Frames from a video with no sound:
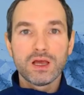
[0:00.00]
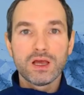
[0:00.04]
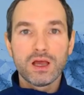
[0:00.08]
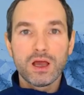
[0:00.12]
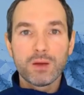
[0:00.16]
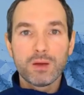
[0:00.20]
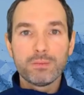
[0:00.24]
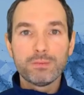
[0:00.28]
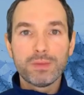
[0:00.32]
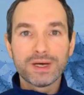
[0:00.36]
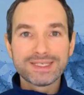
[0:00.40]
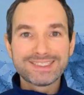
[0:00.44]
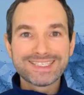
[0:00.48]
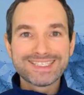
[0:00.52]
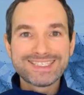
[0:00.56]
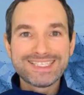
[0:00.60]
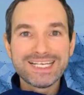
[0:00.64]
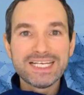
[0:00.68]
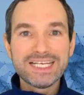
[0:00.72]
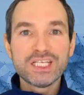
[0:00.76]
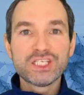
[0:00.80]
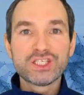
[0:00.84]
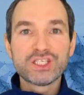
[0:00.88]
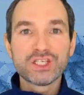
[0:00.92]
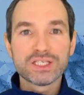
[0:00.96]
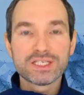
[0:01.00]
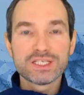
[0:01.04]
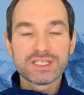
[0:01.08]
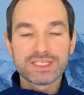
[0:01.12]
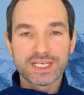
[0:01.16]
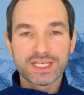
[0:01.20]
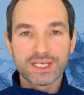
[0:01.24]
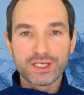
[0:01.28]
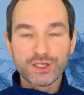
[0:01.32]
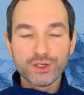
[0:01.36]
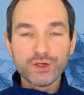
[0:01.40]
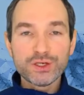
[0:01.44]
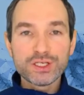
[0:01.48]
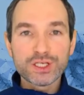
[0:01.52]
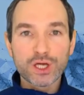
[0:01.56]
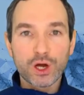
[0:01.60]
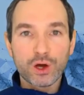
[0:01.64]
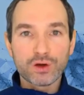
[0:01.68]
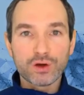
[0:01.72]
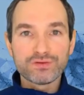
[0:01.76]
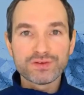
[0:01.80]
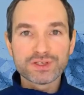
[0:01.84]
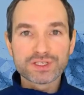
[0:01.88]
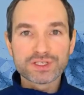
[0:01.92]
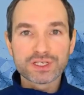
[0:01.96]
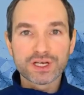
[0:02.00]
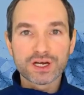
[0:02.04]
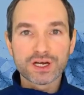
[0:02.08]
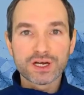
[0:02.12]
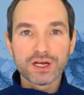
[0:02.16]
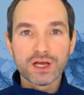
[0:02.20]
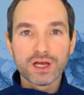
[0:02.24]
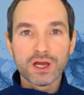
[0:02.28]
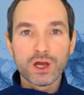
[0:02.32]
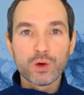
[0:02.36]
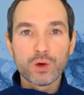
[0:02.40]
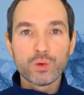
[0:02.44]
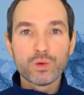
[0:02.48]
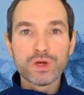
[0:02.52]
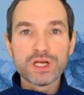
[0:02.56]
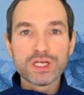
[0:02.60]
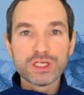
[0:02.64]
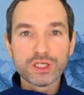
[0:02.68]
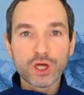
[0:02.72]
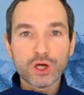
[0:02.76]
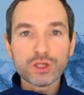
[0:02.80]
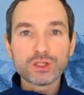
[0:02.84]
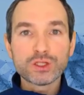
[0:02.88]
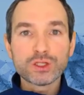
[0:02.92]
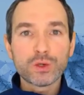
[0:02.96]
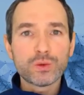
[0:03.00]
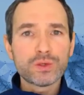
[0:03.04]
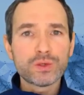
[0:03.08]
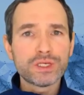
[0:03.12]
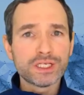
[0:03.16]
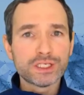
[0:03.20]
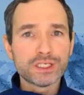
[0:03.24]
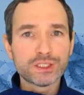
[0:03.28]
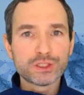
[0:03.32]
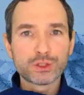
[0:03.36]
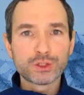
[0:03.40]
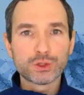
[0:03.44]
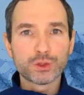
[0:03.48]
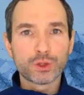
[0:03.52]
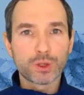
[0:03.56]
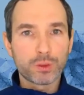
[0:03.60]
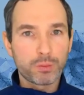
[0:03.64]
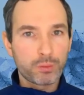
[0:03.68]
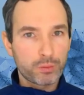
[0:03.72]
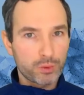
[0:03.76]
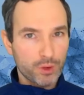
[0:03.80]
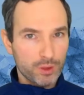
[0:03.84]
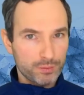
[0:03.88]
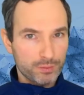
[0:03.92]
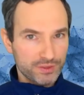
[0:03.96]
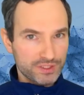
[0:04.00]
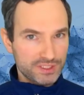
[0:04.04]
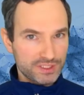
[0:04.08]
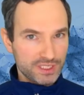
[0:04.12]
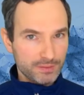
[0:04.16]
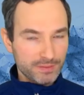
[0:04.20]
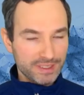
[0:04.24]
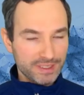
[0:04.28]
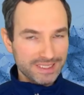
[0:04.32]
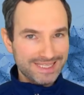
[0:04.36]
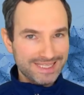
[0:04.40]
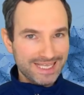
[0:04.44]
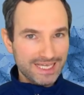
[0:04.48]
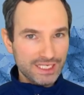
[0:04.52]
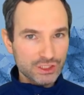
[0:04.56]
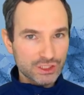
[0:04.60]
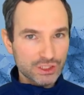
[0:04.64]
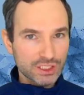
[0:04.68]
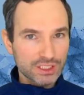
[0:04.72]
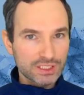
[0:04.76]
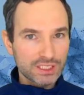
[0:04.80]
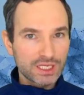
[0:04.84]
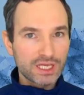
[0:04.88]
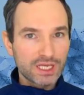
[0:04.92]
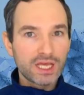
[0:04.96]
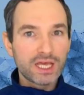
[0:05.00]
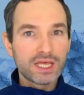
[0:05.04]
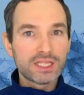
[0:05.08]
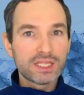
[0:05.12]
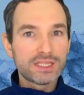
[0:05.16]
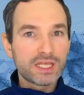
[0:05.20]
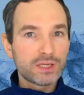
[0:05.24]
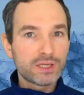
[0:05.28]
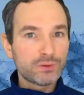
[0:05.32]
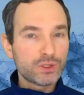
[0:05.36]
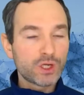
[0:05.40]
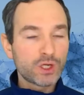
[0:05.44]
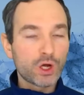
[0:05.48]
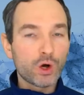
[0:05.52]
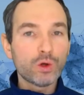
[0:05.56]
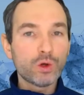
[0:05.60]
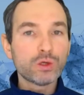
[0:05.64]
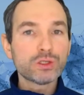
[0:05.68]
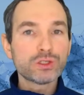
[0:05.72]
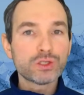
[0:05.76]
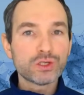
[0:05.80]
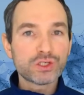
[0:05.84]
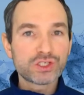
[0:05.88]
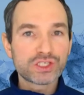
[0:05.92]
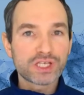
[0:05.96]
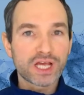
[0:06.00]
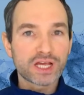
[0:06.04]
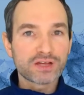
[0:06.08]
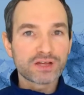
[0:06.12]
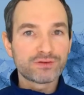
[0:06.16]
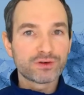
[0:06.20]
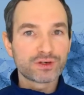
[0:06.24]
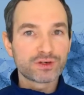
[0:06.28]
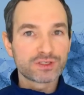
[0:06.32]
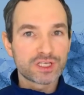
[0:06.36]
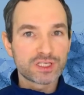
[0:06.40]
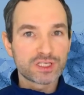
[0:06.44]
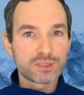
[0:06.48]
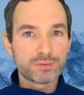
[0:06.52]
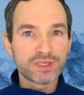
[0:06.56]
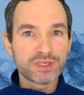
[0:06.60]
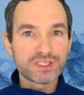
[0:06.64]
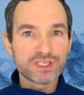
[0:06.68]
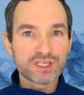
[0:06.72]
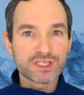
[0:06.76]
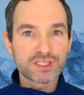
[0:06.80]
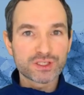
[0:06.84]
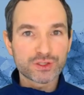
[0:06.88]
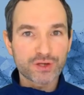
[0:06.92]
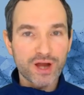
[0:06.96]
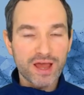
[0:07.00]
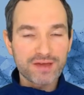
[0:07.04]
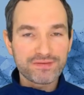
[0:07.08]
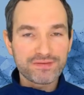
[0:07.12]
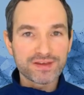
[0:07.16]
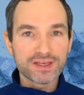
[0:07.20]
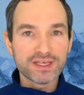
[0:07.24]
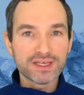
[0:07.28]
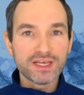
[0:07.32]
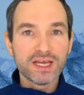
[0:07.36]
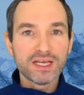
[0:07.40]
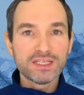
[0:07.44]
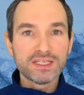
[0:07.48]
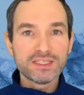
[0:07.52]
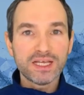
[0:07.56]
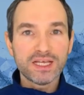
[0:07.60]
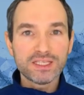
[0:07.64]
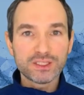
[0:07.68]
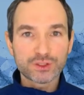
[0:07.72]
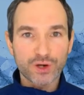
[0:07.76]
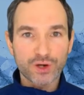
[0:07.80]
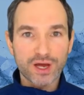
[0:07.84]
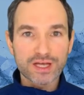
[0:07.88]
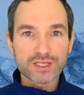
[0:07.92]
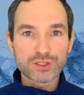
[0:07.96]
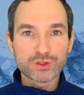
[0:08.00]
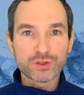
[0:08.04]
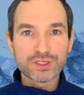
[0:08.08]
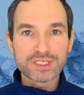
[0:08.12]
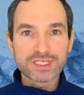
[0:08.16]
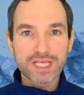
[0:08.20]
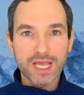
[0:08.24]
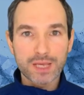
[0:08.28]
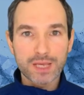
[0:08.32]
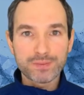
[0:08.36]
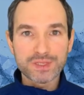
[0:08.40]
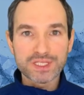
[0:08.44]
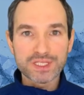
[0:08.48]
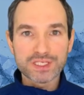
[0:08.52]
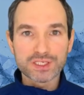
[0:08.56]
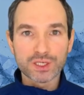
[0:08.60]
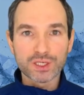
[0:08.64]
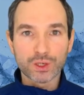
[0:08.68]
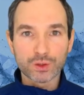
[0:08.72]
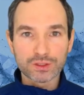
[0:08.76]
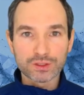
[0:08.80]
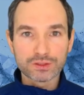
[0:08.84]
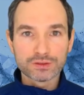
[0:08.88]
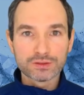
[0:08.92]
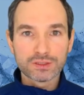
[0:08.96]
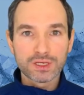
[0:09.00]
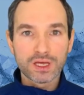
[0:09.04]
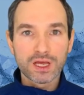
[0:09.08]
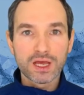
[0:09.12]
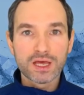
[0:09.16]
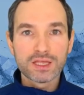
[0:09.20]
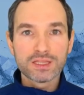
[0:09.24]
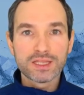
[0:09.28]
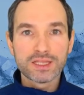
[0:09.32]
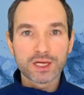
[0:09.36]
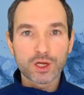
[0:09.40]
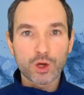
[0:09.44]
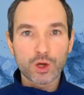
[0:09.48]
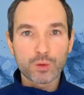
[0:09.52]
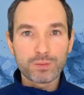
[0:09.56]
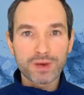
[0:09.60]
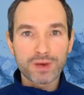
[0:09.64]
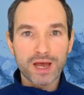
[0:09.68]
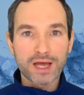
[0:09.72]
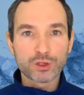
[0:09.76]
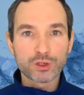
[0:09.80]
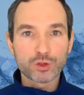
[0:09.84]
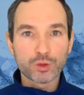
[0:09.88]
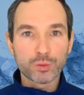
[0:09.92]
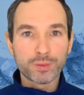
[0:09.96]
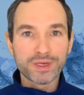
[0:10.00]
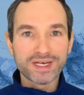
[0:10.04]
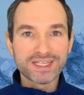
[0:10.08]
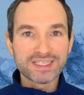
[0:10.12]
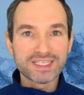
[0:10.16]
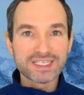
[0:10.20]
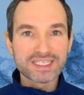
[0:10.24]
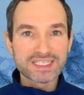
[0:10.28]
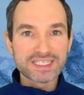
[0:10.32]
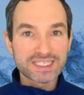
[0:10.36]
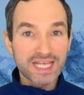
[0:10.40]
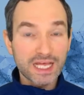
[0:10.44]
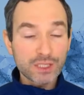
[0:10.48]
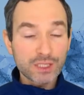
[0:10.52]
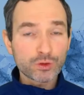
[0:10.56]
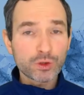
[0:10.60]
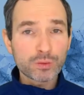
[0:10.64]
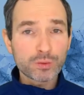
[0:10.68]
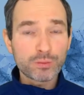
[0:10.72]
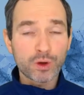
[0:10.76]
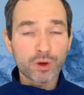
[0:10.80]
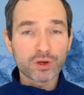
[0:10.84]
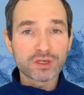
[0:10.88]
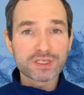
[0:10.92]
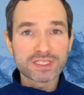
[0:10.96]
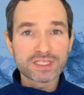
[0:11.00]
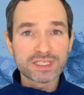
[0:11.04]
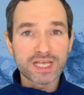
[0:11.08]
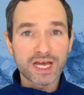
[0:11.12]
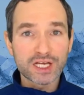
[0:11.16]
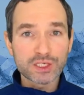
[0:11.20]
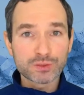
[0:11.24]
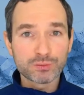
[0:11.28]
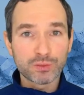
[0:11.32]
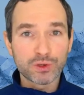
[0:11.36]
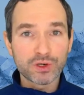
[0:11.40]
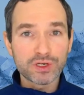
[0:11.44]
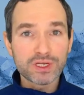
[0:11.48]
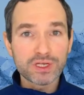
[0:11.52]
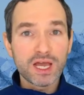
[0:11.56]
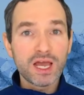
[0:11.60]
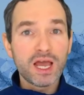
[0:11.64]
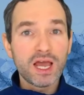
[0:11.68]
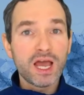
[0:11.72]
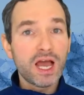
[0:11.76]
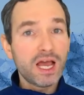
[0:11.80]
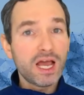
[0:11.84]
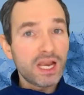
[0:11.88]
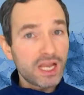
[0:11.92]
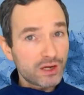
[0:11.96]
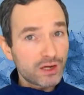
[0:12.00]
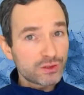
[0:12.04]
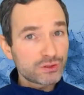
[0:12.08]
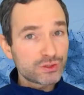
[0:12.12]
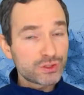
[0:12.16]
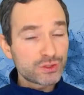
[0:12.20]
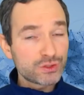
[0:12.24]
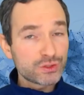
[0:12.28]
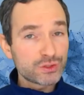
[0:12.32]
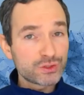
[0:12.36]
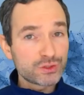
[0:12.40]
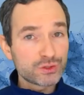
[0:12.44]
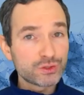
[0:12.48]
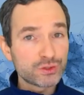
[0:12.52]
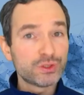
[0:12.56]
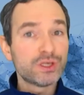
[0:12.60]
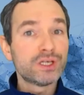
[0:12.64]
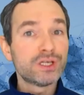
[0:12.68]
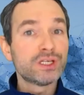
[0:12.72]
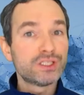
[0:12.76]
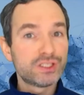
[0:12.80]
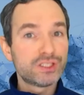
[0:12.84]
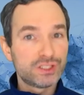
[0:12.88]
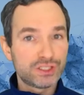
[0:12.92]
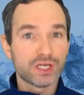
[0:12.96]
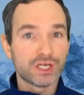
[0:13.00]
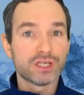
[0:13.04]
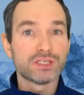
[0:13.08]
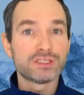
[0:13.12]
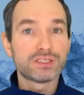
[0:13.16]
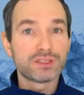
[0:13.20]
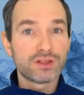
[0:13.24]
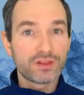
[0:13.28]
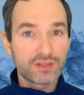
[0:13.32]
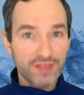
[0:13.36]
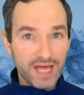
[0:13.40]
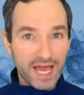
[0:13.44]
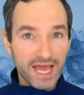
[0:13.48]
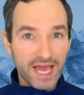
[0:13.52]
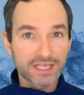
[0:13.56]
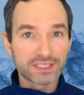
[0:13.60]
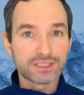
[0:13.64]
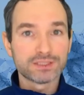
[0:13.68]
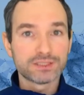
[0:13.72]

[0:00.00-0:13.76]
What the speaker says: But a diligent security officer will not only ensure proper segmentation, they will also check for suspicious traffic that tries to escape its zone. The Compliant Kubernetes Network Policy dashboard allows you to do just that.